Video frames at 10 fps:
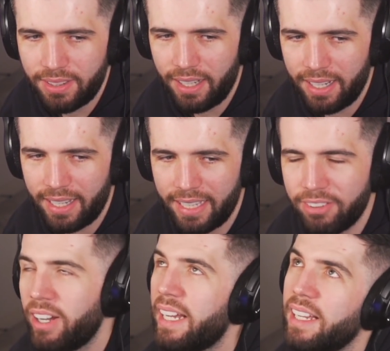so like it's
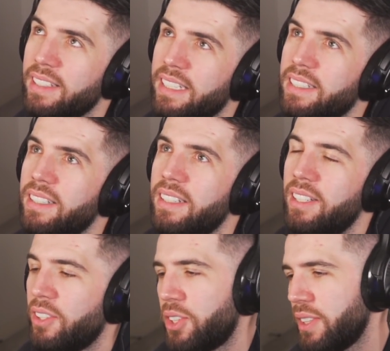very inconsistent in
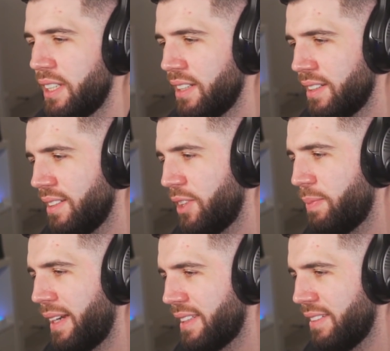your shooting, which
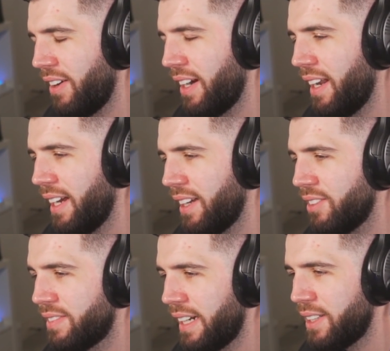makes it very like
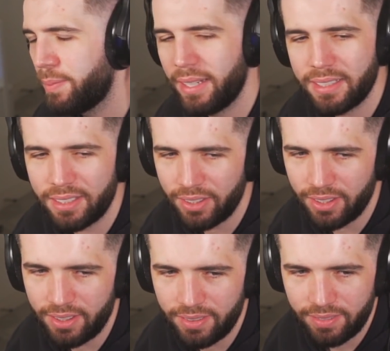rage based and good.